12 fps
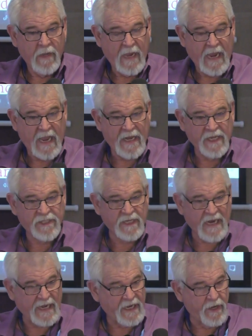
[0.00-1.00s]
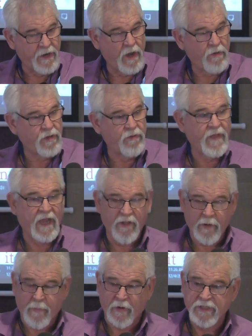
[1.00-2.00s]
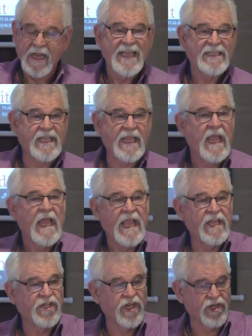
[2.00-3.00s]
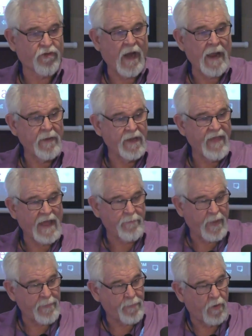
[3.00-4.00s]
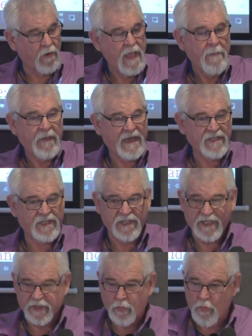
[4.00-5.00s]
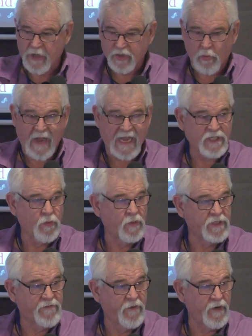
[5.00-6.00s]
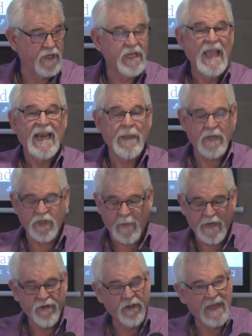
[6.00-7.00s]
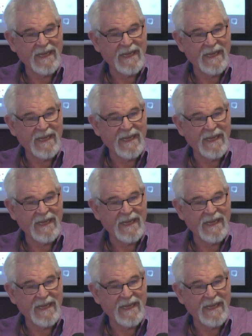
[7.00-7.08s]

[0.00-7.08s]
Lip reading: And he said, I didn't know you. The other person, see, he's describing that people because he says one's wise and one's foolish. Let me explain to you.